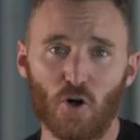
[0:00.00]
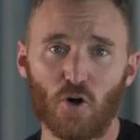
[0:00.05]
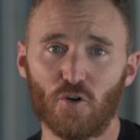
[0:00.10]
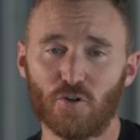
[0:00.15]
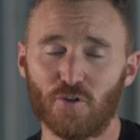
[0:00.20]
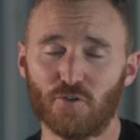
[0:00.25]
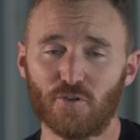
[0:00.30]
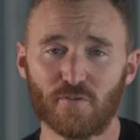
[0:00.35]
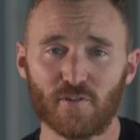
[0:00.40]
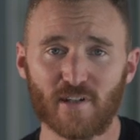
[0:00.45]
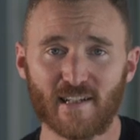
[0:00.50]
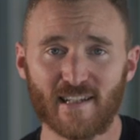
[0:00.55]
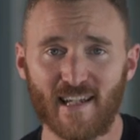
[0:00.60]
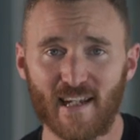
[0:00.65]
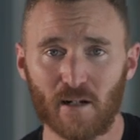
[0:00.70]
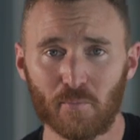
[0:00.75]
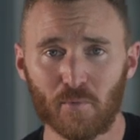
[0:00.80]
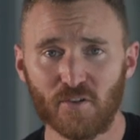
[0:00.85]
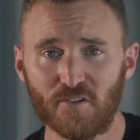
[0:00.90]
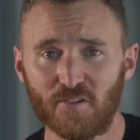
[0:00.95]
all your different
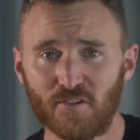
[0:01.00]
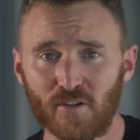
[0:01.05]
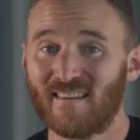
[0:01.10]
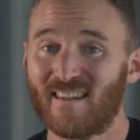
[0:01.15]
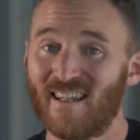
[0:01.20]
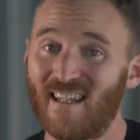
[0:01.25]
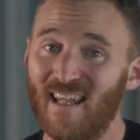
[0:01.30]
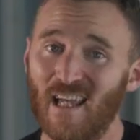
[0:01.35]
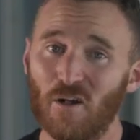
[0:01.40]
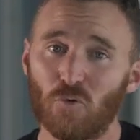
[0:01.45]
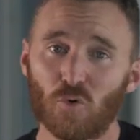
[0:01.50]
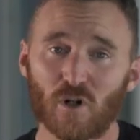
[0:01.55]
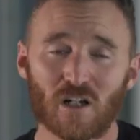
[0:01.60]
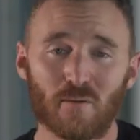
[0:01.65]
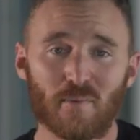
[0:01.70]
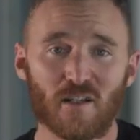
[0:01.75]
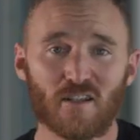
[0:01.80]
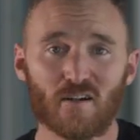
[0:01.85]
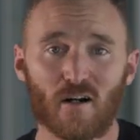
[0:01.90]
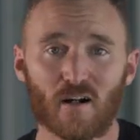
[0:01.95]
cameras. Today we're
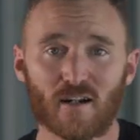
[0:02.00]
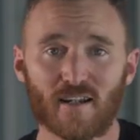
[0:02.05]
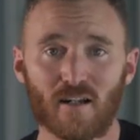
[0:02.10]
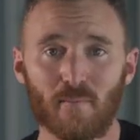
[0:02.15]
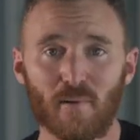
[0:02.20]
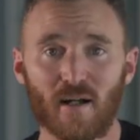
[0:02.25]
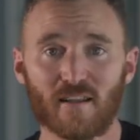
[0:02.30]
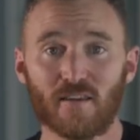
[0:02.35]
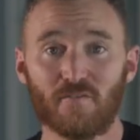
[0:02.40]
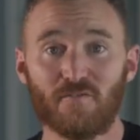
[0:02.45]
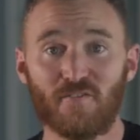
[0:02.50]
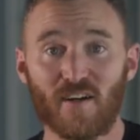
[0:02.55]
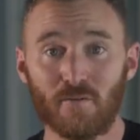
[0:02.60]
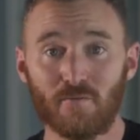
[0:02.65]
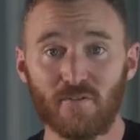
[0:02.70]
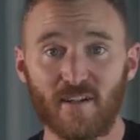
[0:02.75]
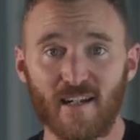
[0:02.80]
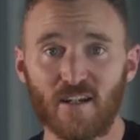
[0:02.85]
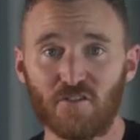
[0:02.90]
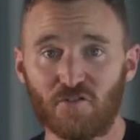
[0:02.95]
gonna be talking about the
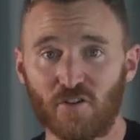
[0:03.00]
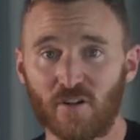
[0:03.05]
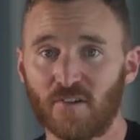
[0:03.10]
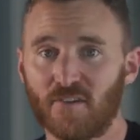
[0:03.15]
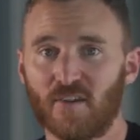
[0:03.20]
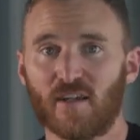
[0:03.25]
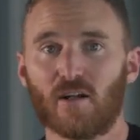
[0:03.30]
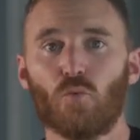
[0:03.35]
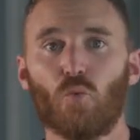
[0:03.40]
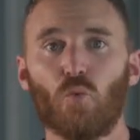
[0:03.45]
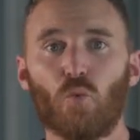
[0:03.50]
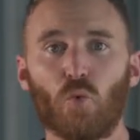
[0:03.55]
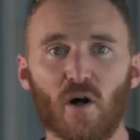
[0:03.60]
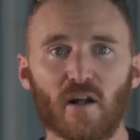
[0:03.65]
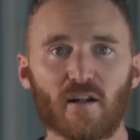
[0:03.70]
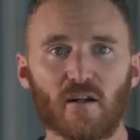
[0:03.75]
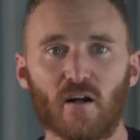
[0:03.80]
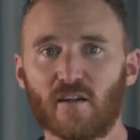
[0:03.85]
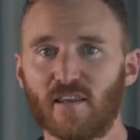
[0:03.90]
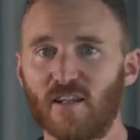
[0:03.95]
foundations, like
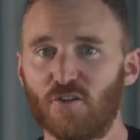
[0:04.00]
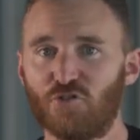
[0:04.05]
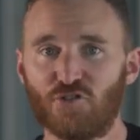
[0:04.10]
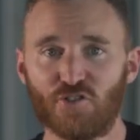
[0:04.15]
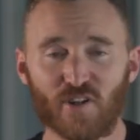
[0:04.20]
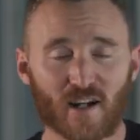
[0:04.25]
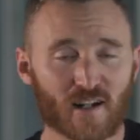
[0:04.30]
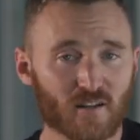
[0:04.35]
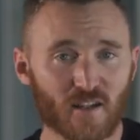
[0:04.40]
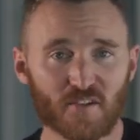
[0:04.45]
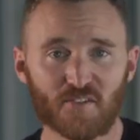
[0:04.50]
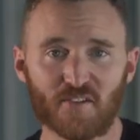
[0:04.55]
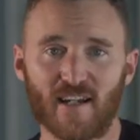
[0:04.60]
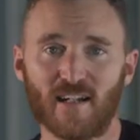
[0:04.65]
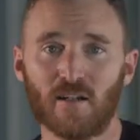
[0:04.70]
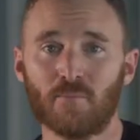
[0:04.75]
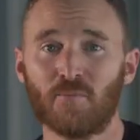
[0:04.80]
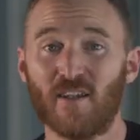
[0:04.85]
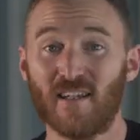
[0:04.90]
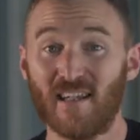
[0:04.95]
what are the checklist
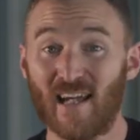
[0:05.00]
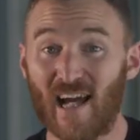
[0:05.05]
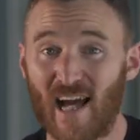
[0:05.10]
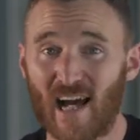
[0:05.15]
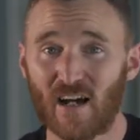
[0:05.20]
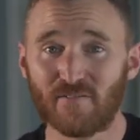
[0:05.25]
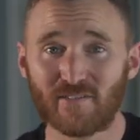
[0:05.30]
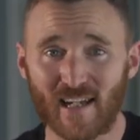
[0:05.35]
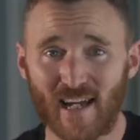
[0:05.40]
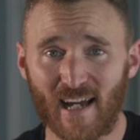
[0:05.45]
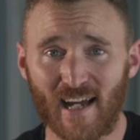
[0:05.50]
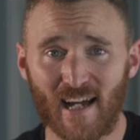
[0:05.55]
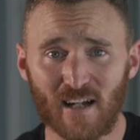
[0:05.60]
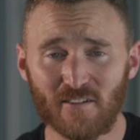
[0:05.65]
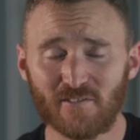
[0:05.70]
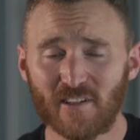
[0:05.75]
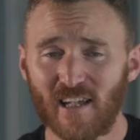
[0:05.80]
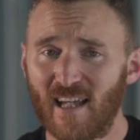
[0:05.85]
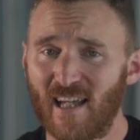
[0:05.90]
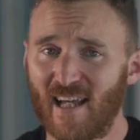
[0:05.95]
items that you have to
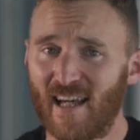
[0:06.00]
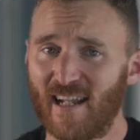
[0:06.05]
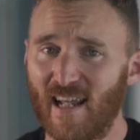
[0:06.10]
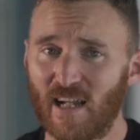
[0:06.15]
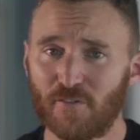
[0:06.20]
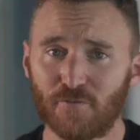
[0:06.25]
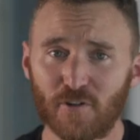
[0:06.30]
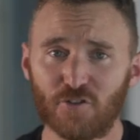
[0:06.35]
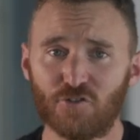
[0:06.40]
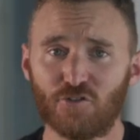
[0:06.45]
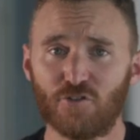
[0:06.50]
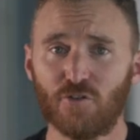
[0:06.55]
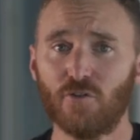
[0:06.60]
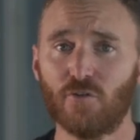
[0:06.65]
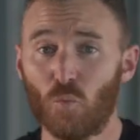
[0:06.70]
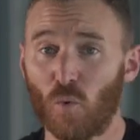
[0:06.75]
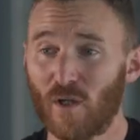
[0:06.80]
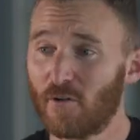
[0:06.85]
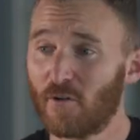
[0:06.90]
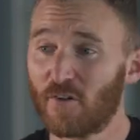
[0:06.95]
have at every shoot,
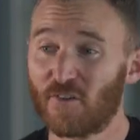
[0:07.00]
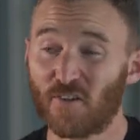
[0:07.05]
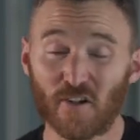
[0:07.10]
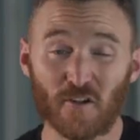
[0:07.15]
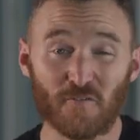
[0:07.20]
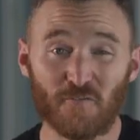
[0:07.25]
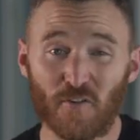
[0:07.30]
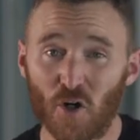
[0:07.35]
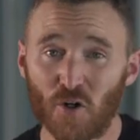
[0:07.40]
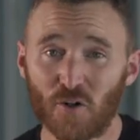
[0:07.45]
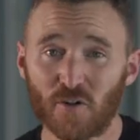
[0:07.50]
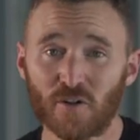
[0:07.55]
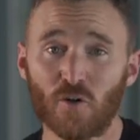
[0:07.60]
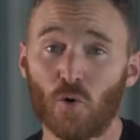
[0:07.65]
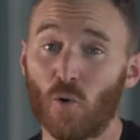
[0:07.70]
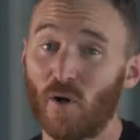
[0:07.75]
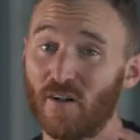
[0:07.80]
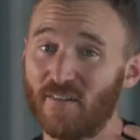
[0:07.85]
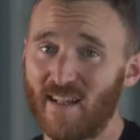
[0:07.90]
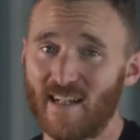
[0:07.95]
whether it's on a phone
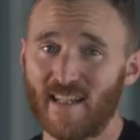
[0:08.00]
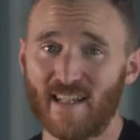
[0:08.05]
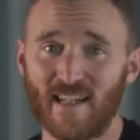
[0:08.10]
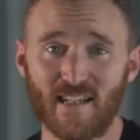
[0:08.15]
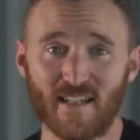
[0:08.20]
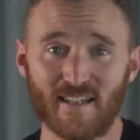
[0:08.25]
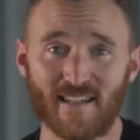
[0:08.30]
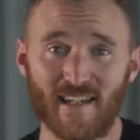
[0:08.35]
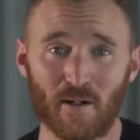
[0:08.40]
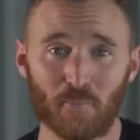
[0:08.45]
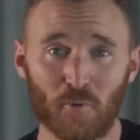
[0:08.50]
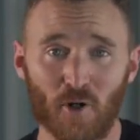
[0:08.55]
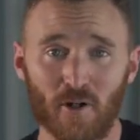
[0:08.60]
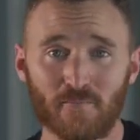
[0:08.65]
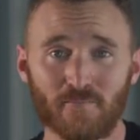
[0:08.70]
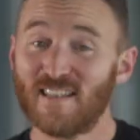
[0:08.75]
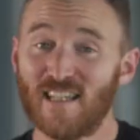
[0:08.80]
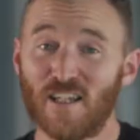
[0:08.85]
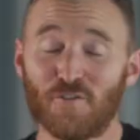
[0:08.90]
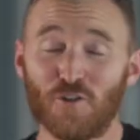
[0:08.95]
or a dedicated camera.
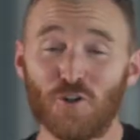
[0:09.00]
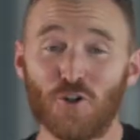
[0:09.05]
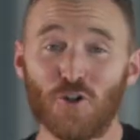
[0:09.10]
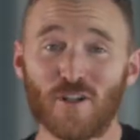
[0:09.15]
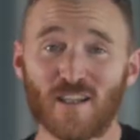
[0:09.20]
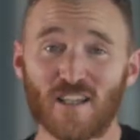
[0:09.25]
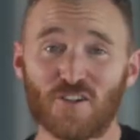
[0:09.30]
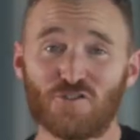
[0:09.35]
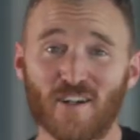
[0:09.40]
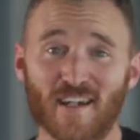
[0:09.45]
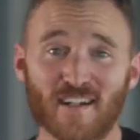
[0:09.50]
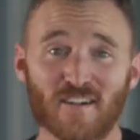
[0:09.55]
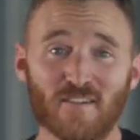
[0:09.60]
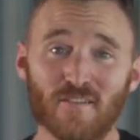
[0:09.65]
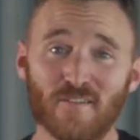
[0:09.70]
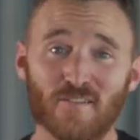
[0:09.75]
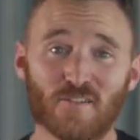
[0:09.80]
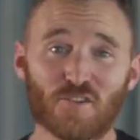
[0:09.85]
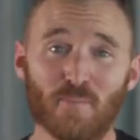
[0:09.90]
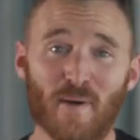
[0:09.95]
If you're new to the
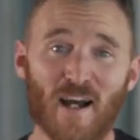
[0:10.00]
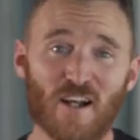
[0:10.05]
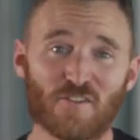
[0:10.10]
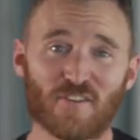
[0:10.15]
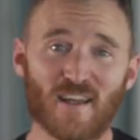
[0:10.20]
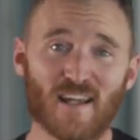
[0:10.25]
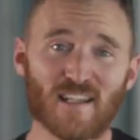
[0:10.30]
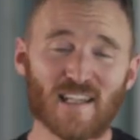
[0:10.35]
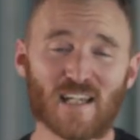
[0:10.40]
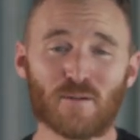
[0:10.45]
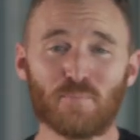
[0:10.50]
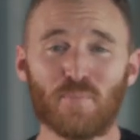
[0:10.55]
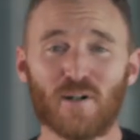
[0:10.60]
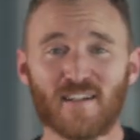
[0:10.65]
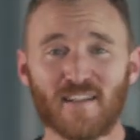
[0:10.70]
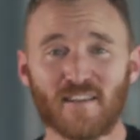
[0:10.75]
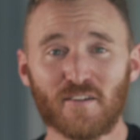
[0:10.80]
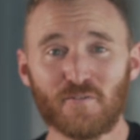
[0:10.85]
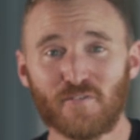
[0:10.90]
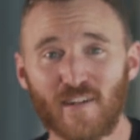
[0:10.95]
channel, smash that like
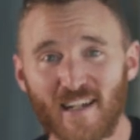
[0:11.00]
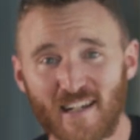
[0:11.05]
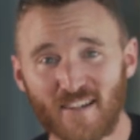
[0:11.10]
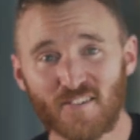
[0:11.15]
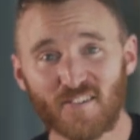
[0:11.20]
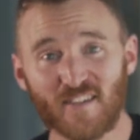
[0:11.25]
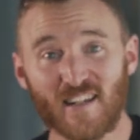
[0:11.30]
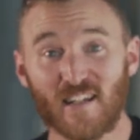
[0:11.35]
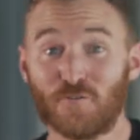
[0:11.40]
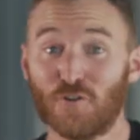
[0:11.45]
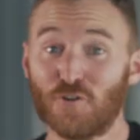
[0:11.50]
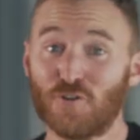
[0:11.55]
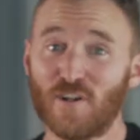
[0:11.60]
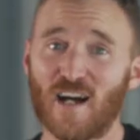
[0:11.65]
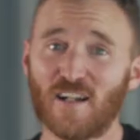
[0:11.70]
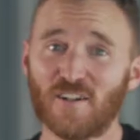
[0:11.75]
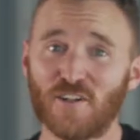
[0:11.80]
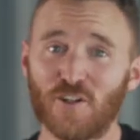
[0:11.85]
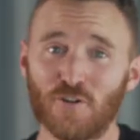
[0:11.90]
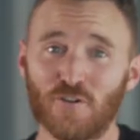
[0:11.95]
button in the face, and if you're
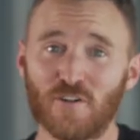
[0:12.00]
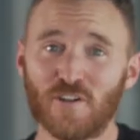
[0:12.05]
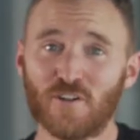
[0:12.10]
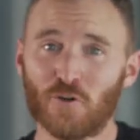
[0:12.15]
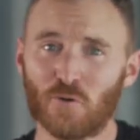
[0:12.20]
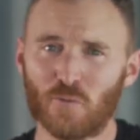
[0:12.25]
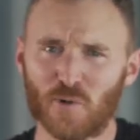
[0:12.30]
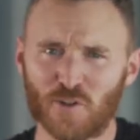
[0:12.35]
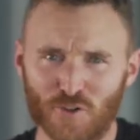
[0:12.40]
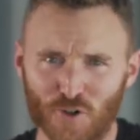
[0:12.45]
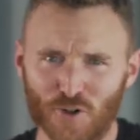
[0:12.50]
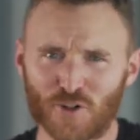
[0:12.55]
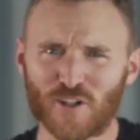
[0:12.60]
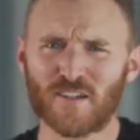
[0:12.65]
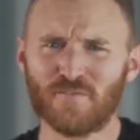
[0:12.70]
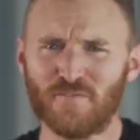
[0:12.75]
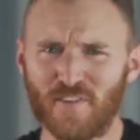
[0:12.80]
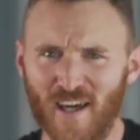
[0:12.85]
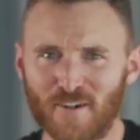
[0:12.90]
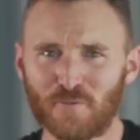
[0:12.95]
not new and you're a
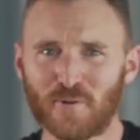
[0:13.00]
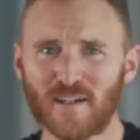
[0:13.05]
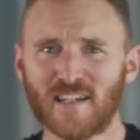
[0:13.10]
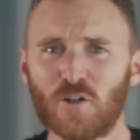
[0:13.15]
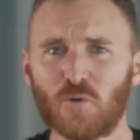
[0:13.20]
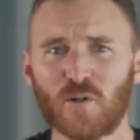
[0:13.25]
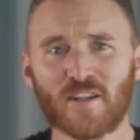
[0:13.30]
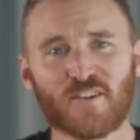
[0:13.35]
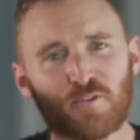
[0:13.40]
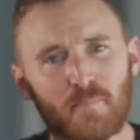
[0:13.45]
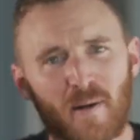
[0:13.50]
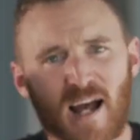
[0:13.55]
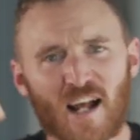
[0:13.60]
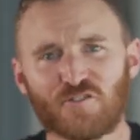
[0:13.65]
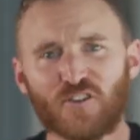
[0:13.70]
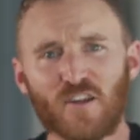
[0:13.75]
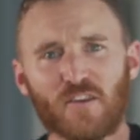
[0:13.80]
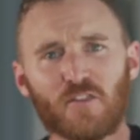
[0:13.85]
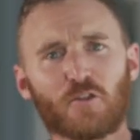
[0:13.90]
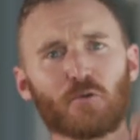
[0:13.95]
returning veteran, go and
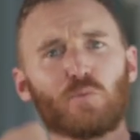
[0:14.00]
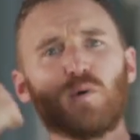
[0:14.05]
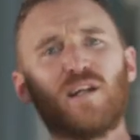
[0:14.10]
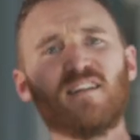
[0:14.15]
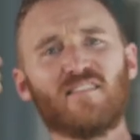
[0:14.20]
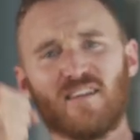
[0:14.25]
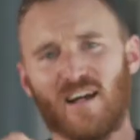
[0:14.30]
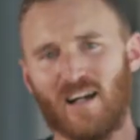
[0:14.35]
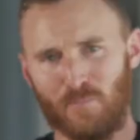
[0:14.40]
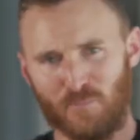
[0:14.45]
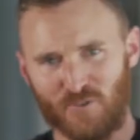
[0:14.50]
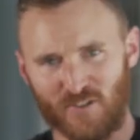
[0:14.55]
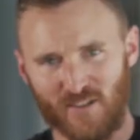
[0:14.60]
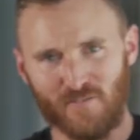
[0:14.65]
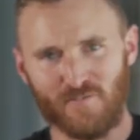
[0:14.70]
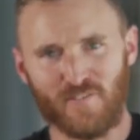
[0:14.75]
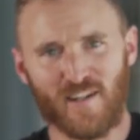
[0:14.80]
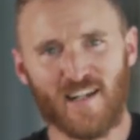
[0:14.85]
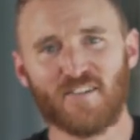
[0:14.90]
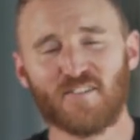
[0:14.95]
smash it 3 times in
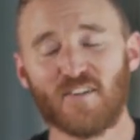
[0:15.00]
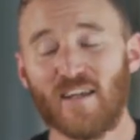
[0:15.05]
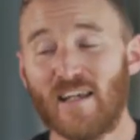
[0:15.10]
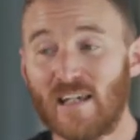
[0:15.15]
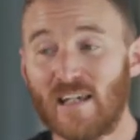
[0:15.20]
the face,